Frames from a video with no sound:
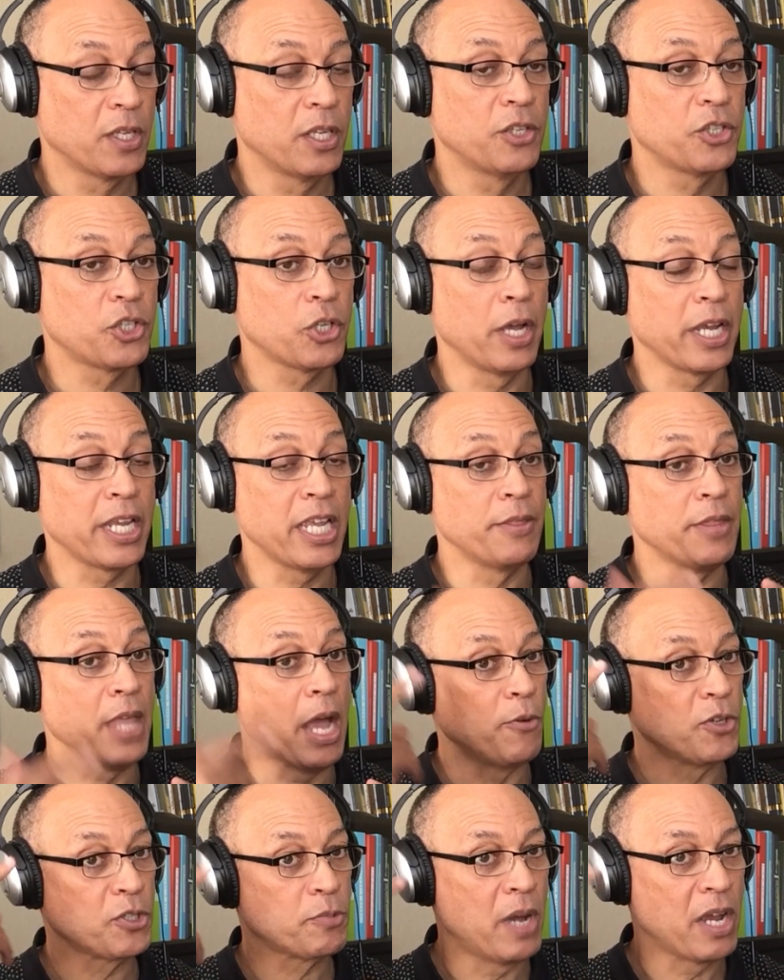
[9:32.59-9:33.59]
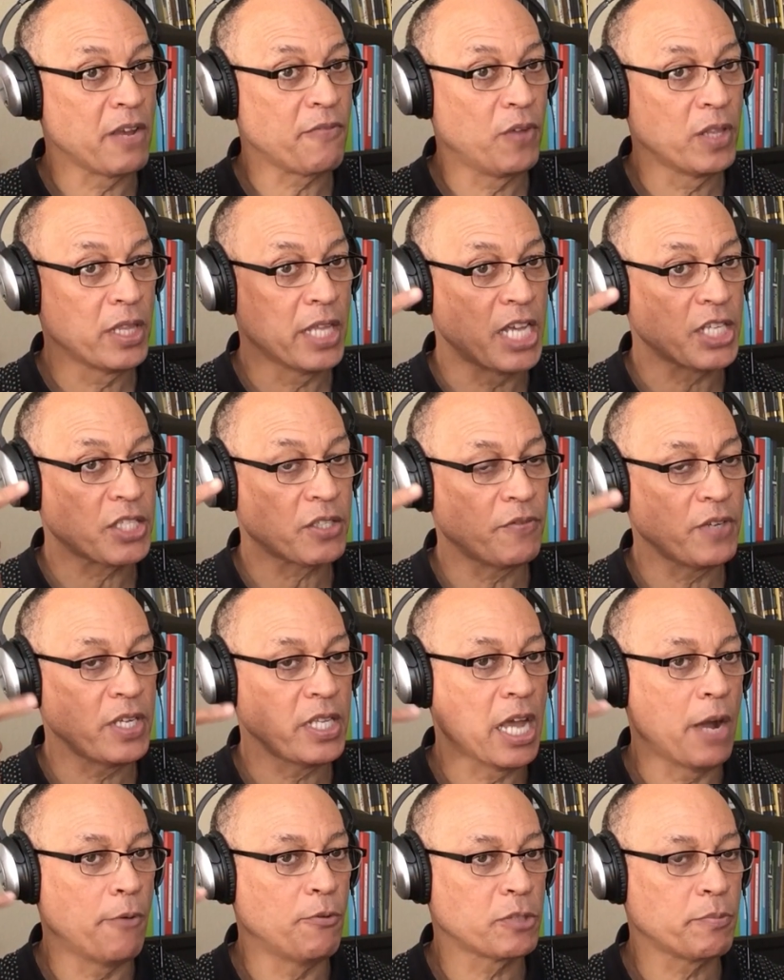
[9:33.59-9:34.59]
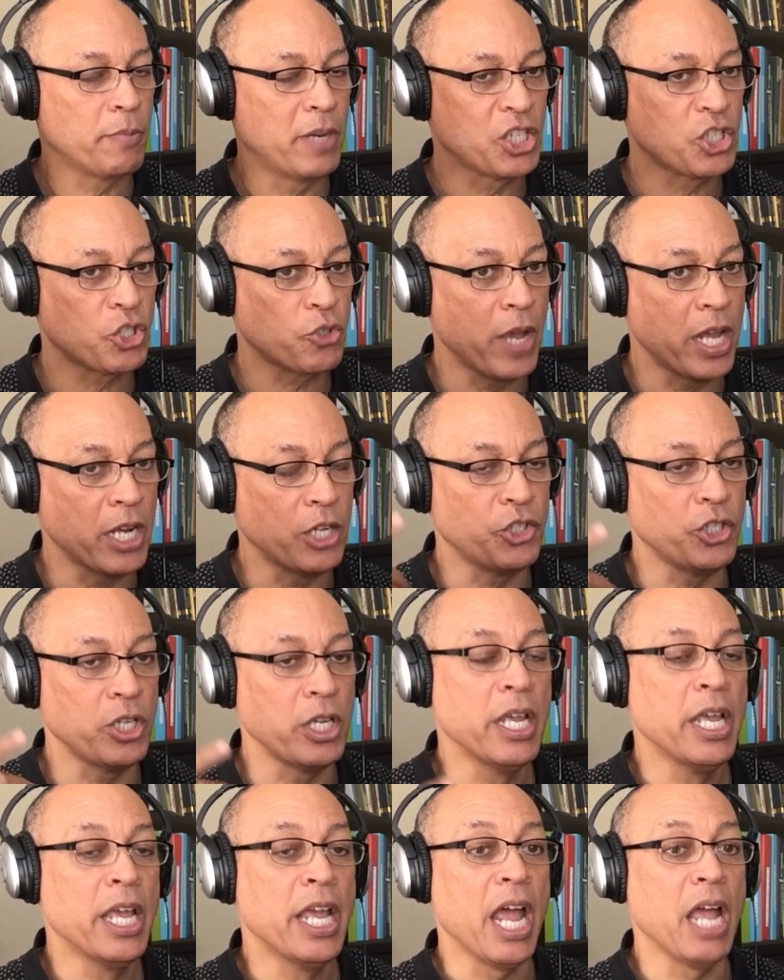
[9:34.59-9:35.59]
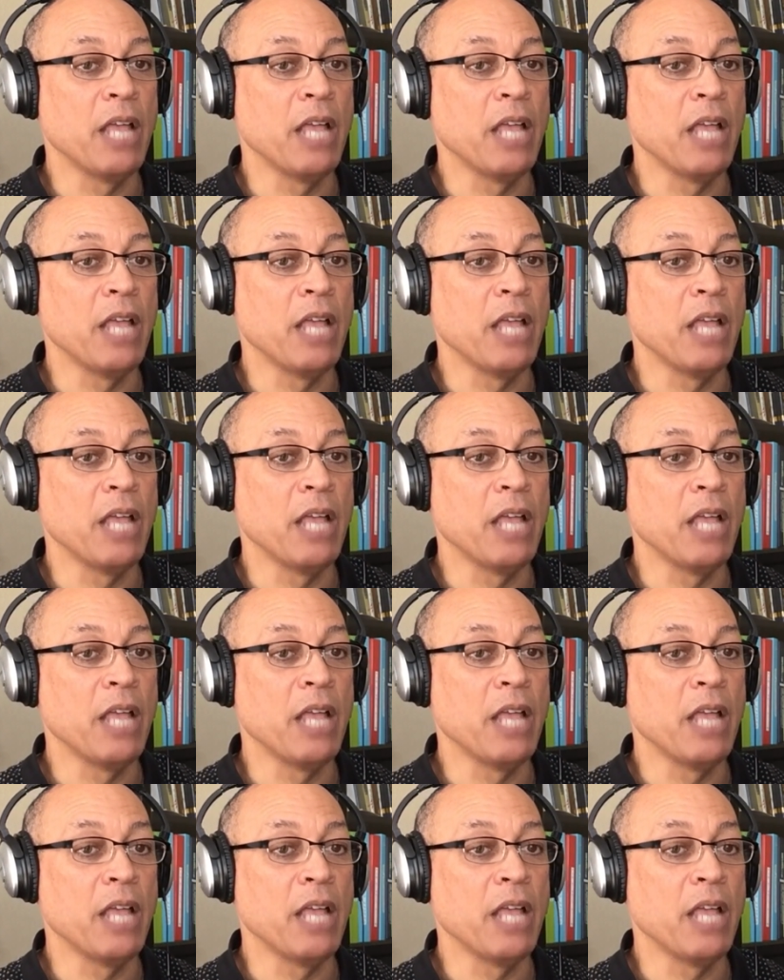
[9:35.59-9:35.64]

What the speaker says: So again, that was my philosophy. That was my strategy.